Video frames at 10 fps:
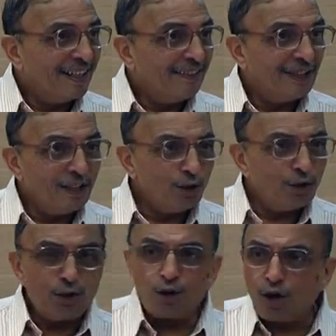When you
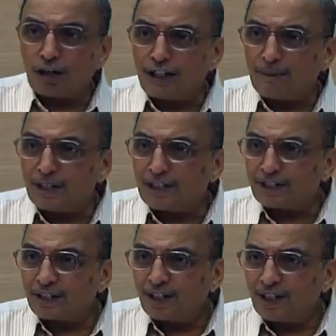use log
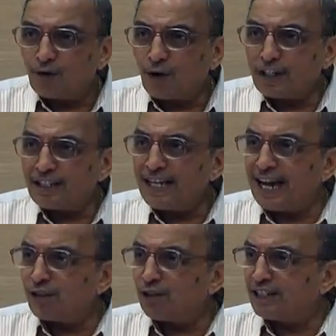tables, what is the
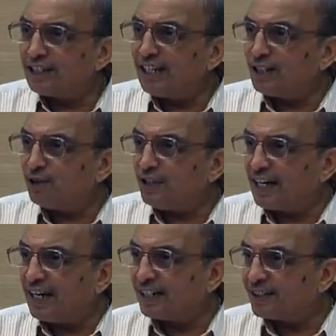accuracy that you will
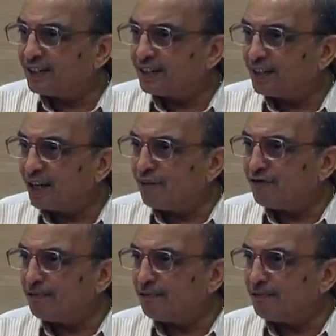get of